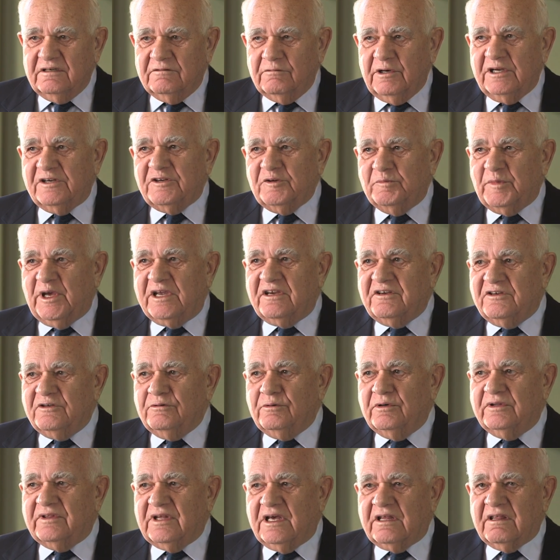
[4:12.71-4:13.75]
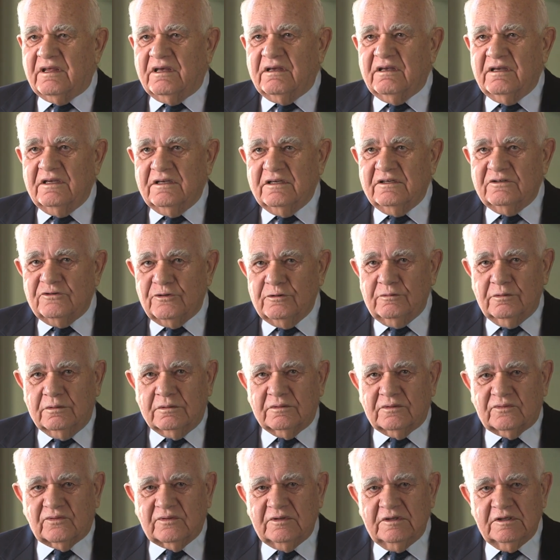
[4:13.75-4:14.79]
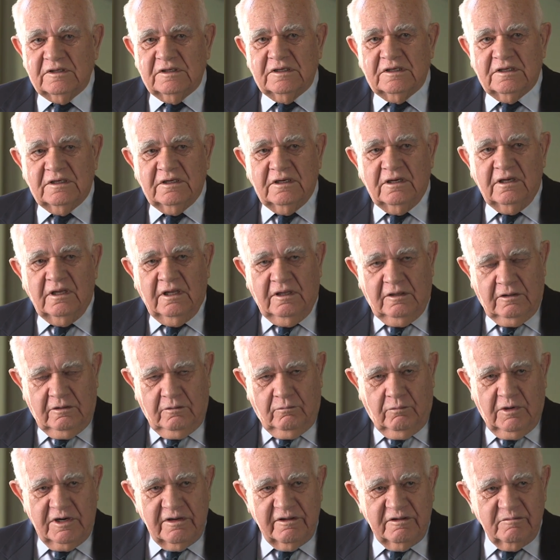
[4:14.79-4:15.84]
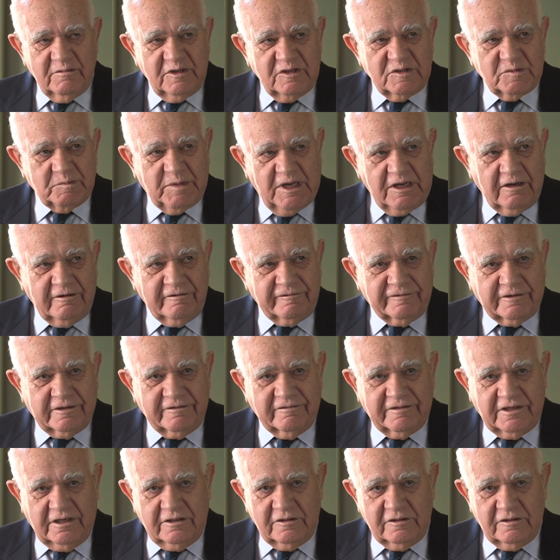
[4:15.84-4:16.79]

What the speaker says: we had to make do with other tools. One of the most powerful of